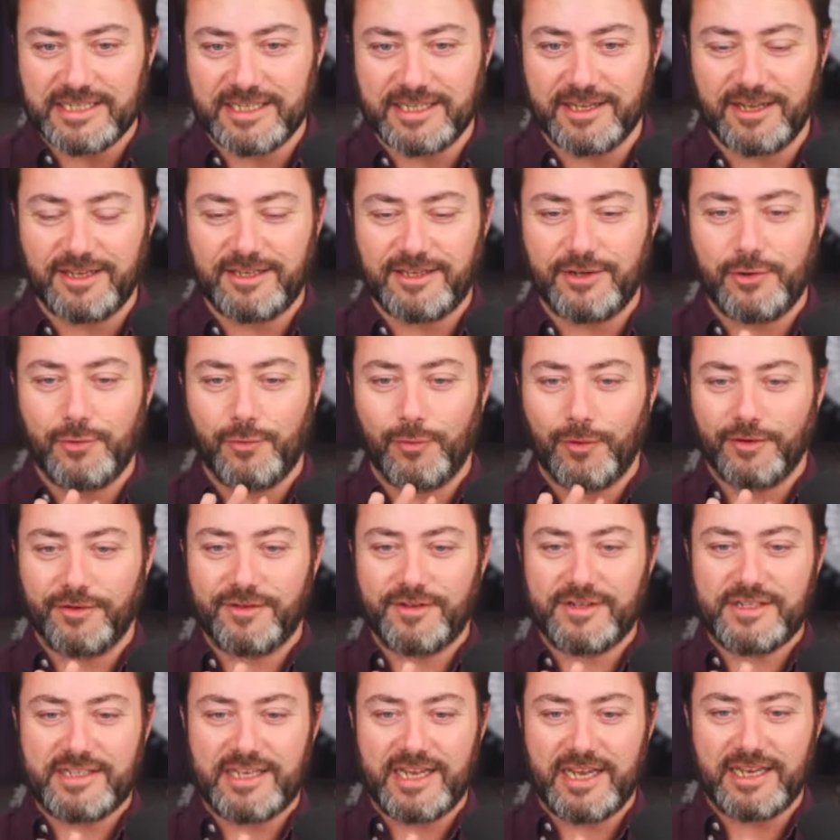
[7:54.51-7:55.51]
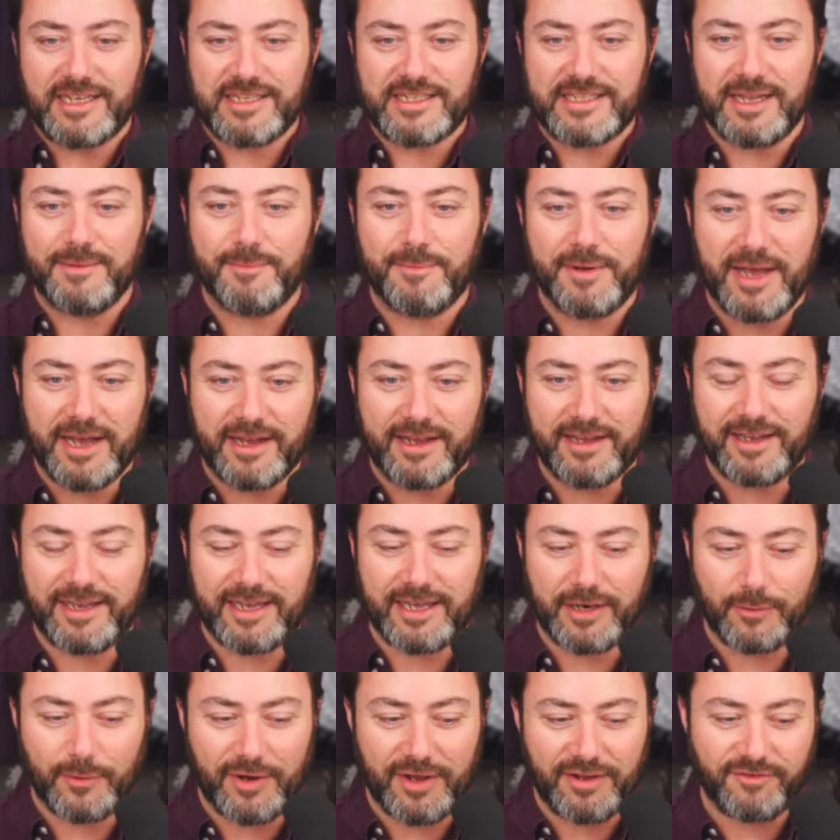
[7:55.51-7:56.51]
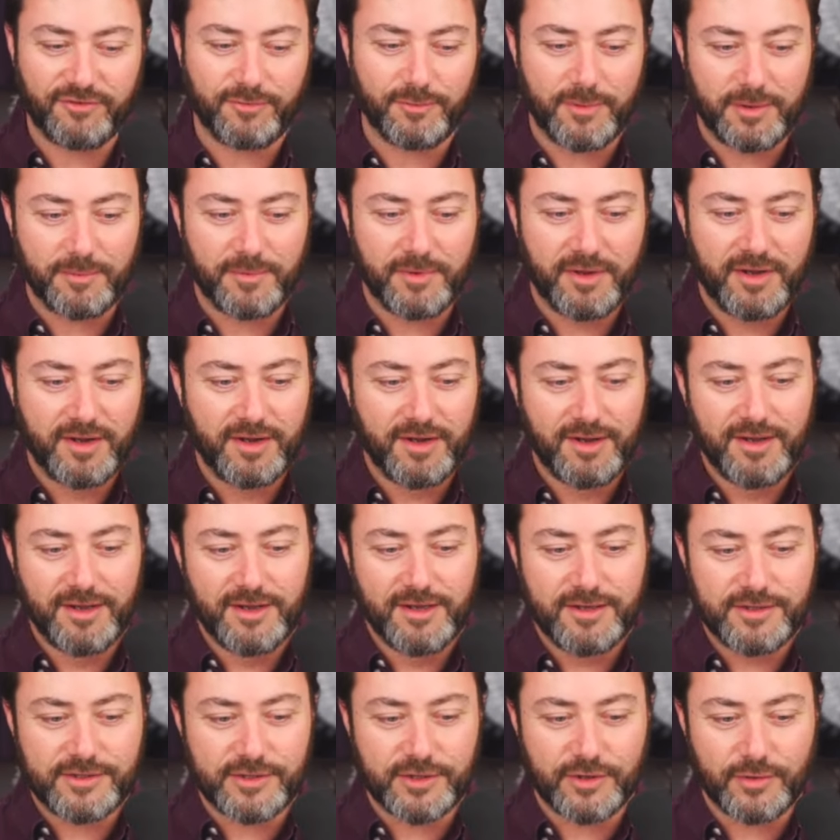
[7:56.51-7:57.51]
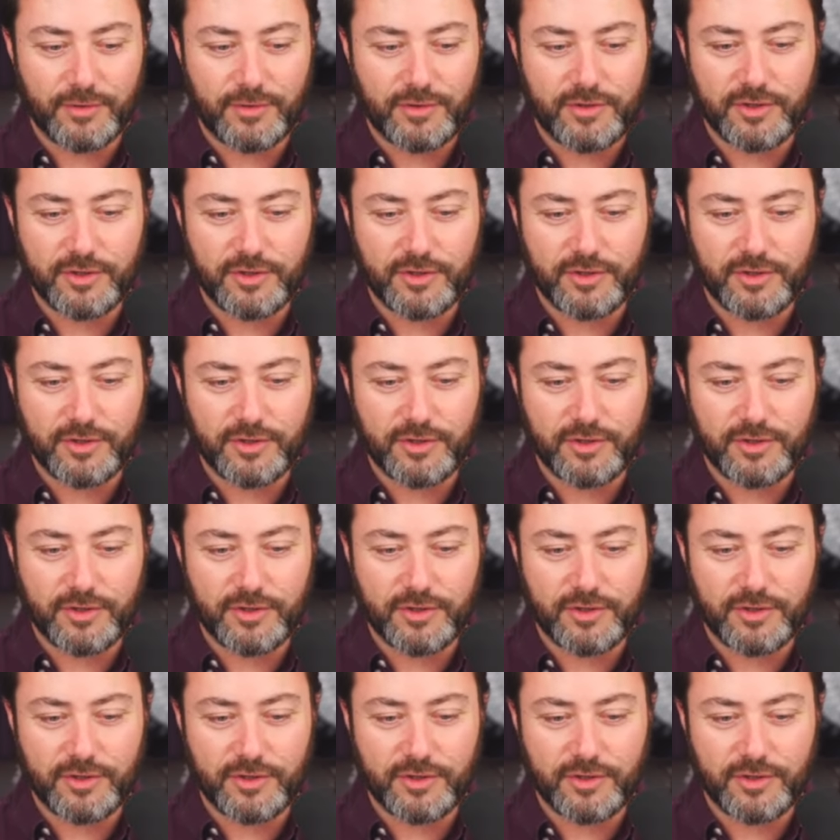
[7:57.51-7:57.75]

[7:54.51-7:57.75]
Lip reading: and I do want to take a step back and get away from him. So good